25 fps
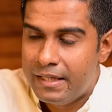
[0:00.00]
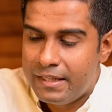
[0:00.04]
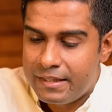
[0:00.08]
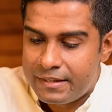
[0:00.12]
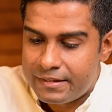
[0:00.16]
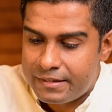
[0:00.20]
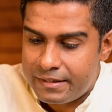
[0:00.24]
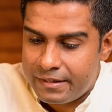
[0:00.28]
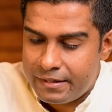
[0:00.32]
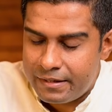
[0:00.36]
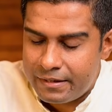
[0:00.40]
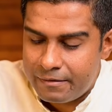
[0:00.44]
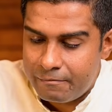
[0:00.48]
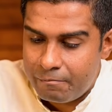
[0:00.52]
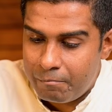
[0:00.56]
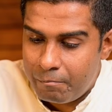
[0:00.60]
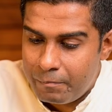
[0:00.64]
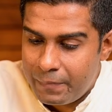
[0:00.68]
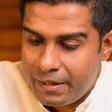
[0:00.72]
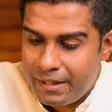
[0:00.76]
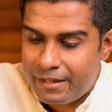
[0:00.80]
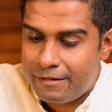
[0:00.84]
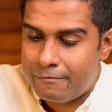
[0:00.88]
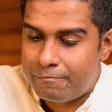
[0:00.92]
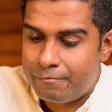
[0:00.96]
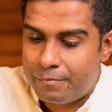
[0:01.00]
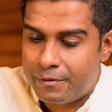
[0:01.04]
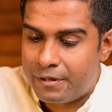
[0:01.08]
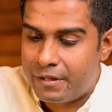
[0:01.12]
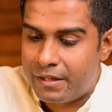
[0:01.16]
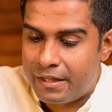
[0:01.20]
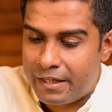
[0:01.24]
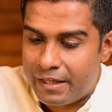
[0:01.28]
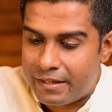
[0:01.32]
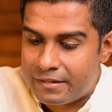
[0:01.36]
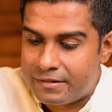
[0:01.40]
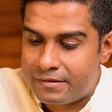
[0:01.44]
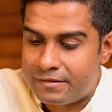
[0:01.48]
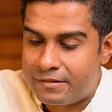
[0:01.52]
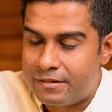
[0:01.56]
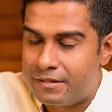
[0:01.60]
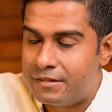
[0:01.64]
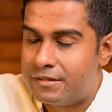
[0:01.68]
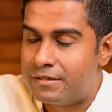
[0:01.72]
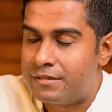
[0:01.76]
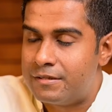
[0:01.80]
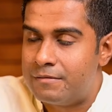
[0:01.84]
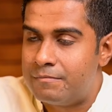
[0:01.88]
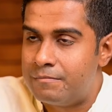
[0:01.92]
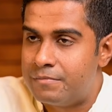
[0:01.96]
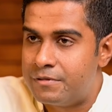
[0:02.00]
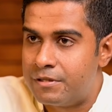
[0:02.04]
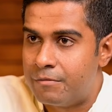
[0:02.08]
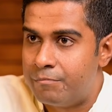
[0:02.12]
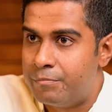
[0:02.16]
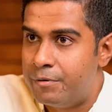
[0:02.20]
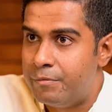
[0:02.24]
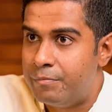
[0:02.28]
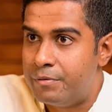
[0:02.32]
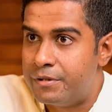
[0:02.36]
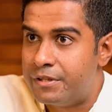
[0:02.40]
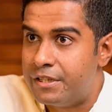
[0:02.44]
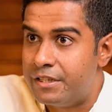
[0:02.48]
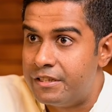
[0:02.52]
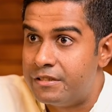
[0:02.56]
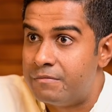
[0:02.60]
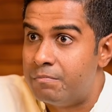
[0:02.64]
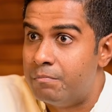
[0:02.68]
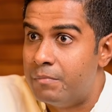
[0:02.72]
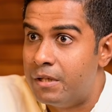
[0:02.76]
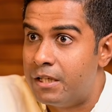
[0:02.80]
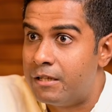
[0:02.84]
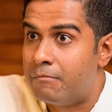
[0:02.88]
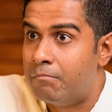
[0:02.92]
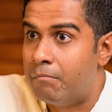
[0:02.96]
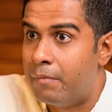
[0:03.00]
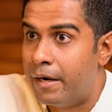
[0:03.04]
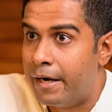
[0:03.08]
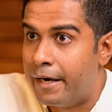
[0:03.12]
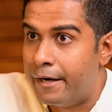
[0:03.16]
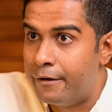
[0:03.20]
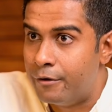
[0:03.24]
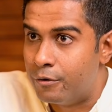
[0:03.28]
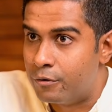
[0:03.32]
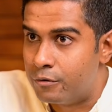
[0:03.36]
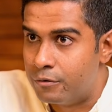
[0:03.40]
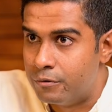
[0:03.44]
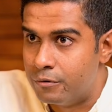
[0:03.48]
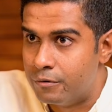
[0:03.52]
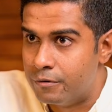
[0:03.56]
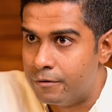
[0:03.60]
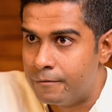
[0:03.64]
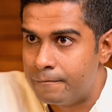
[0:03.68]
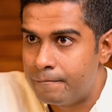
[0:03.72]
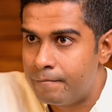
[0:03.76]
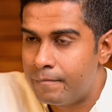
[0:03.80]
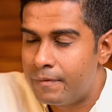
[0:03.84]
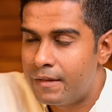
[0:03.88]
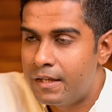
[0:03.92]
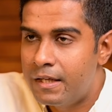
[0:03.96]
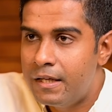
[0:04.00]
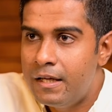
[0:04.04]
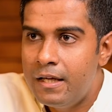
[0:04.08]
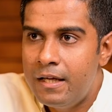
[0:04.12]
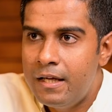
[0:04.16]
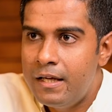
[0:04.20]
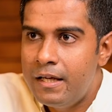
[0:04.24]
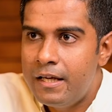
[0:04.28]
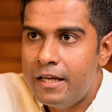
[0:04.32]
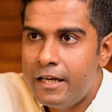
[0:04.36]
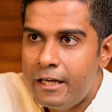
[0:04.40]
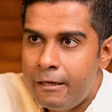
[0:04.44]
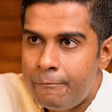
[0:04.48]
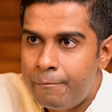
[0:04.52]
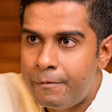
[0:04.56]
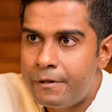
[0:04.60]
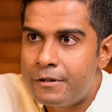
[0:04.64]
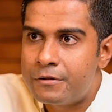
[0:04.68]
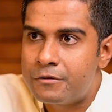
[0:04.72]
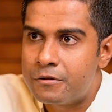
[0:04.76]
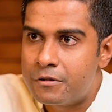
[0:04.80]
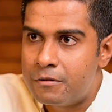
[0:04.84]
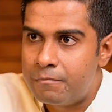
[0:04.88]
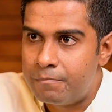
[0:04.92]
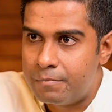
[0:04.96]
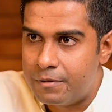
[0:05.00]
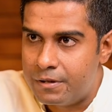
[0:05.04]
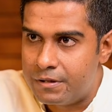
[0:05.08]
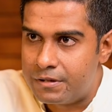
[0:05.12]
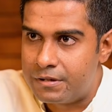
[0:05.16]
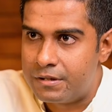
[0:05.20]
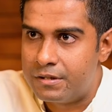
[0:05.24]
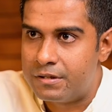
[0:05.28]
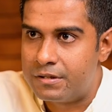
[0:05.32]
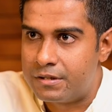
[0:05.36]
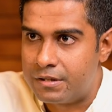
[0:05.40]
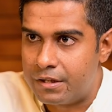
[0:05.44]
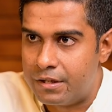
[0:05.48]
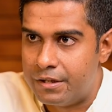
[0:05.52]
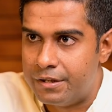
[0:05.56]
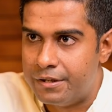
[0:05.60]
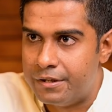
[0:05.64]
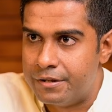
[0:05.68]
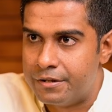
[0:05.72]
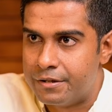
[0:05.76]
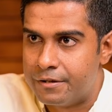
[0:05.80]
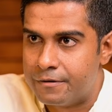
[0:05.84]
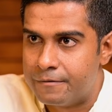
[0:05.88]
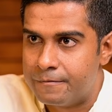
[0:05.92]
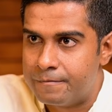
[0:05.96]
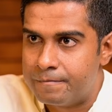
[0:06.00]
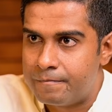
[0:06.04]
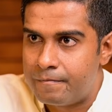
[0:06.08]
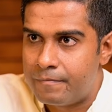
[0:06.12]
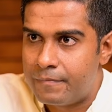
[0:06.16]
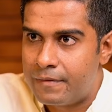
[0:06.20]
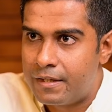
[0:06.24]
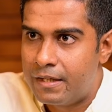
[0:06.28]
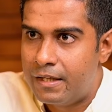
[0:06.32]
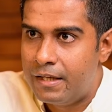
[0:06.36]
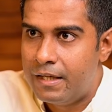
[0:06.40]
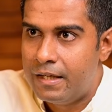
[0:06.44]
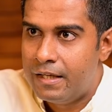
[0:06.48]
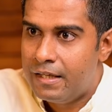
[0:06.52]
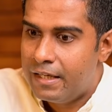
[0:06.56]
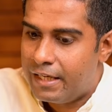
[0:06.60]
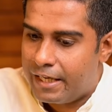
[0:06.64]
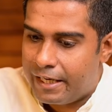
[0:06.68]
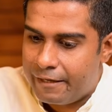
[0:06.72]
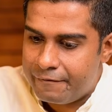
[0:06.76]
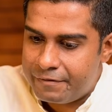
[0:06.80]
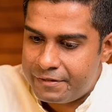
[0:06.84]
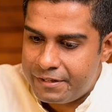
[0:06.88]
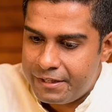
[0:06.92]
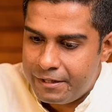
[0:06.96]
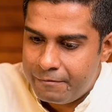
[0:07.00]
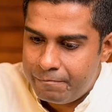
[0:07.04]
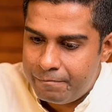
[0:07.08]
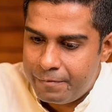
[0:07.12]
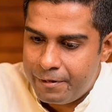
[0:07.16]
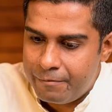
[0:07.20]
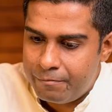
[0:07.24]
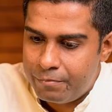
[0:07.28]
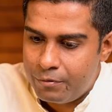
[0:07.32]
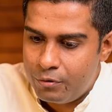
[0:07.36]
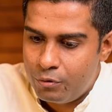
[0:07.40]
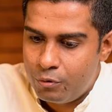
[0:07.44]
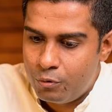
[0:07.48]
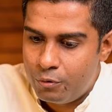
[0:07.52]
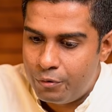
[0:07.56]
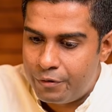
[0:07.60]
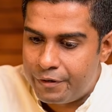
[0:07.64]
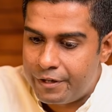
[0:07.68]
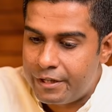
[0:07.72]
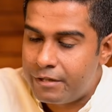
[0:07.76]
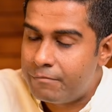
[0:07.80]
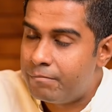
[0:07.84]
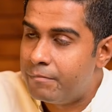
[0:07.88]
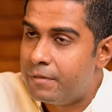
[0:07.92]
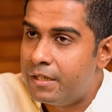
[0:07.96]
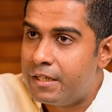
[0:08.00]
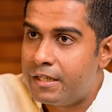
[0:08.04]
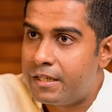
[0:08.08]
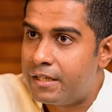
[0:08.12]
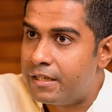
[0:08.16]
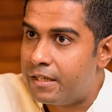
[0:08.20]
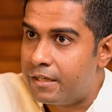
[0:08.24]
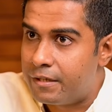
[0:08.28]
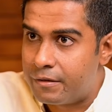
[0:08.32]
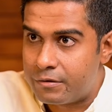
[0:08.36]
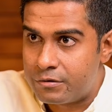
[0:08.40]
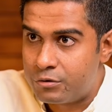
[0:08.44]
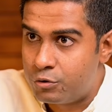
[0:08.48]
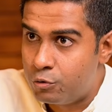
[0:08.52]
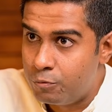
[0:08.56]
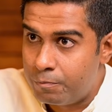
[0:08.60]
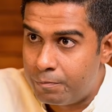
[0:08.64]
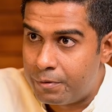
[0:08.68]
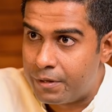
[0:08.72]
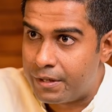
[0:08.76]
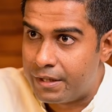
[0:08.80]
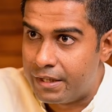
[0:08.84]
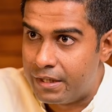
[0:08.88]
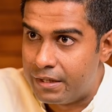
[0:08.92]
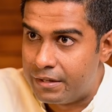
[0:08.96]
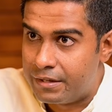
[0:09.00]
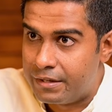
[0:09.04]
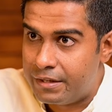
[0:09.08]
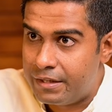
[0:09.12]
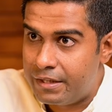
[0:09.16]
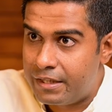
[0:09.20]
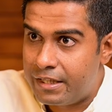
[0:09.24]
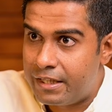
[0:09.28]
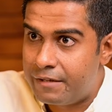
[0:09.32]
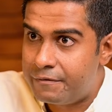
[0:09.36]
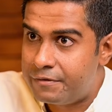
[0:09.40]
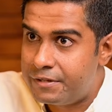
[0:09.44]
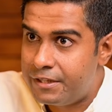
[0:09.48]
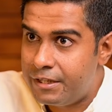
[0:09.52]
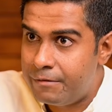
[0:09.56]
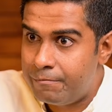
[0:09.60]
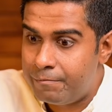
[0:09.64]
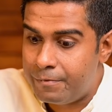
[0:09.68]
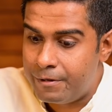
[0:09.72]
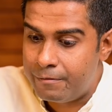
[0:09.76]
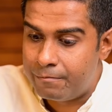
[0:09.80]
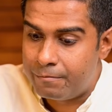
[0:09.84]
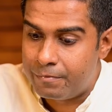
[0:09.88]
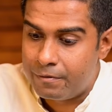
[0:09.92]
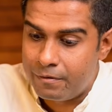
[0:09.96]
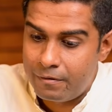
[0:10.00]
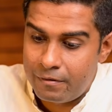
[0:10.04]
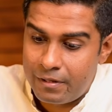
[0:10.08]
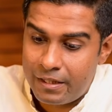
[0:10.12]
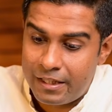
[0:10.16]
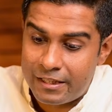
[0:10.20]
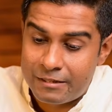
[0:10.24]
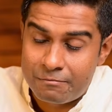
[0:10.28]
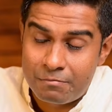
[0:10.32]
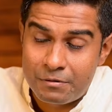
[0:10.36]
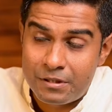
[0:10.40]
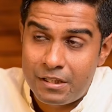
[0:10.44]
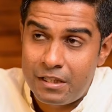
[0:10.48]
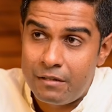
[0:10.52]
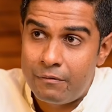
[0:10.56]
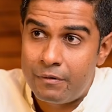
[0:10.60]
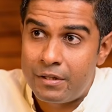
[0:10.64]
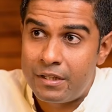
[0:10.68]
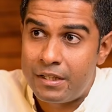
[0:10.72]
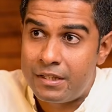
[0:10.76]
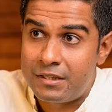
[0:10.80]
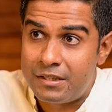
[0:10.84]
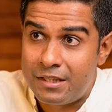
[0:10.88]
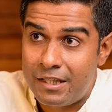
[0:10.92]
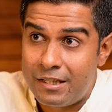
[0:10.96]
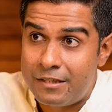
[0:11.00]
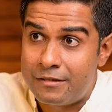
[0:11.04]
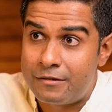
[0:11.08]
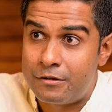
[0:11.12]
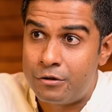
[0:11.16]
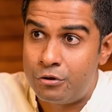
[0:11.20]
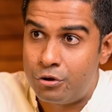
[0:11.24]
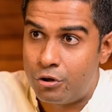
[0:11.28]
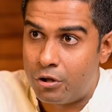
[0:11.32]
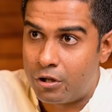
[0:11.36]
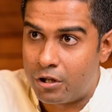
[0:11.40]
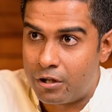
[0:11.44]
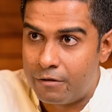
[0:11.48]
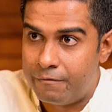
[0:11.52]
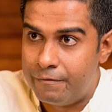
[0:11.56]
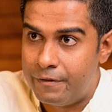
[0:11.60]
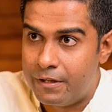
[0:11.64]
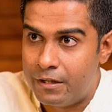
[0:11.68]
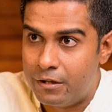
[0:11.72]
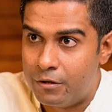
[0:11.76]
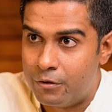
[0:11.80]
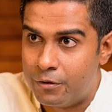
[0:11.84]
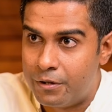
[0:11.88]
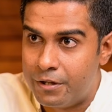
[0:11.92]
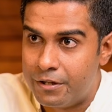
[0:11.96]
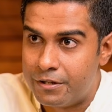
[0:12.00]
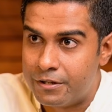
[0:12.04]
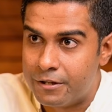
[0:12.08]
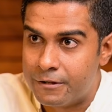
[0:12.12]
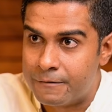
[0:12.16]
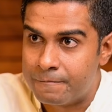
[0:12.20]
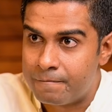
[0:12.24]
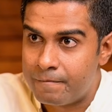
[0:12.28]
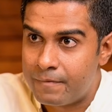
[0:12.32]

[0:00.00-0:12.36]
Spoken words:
See, milk as such, some people say, is milk bad or good? It depends on the person's condition. I've seen people who drink milk and are super healthy, and I've seen people, especially when they change the geographic location.